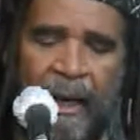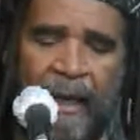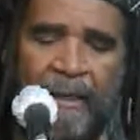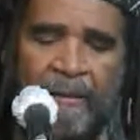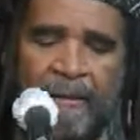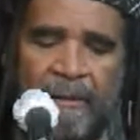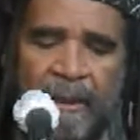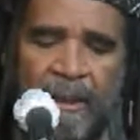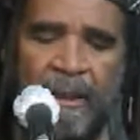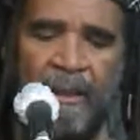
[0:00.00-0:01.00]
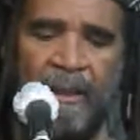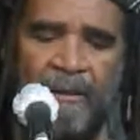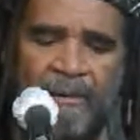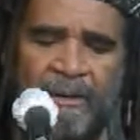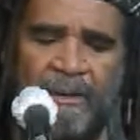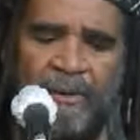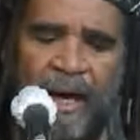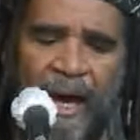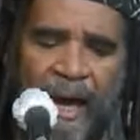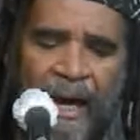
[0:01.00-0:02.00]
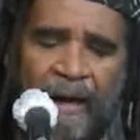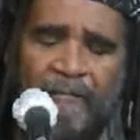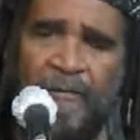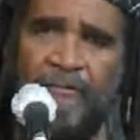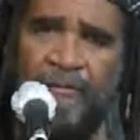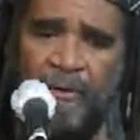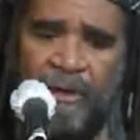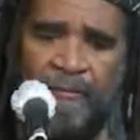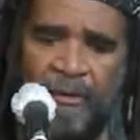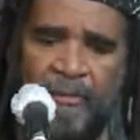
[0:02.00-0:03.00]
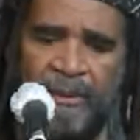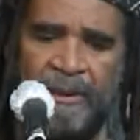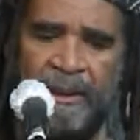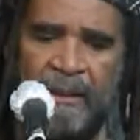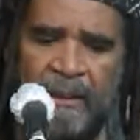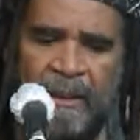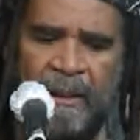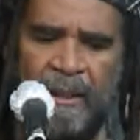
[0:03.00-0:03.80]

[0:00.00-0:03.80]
and close to half, 44%,